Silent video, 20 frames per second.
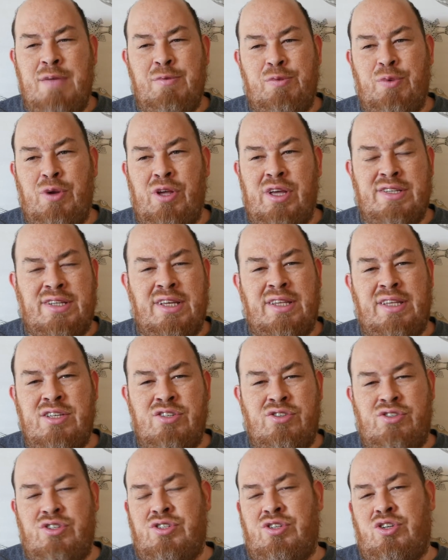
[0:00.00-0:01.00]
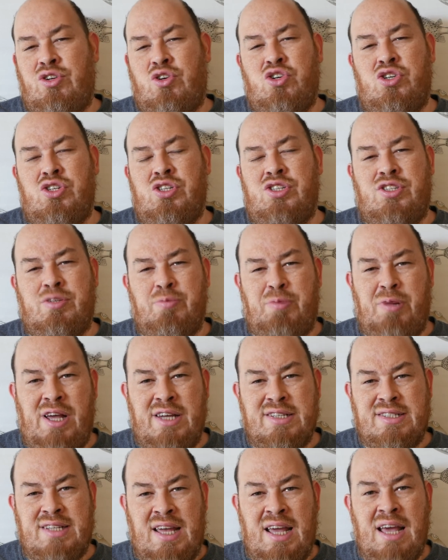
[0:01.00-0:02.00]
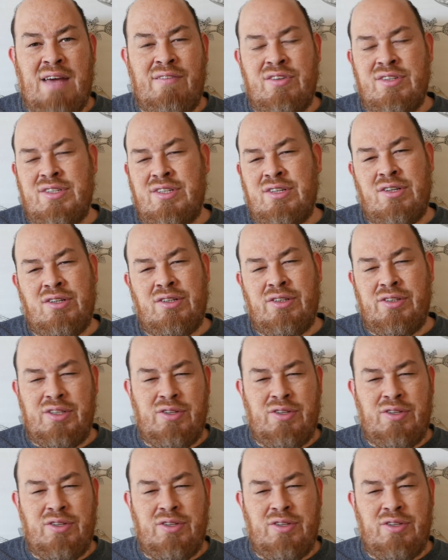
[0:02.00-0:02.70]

you realize, yeah, these are just good supplies to have until